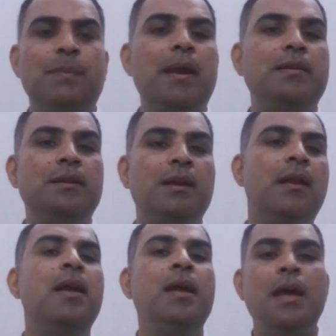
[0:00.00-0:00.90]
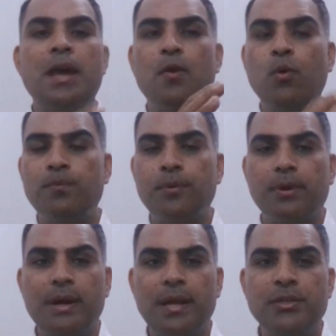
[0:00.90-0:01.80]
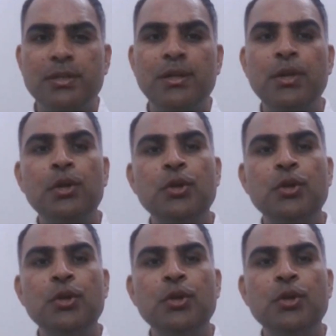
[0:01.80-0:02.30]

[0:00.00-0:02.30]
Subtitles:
pattern and own progression.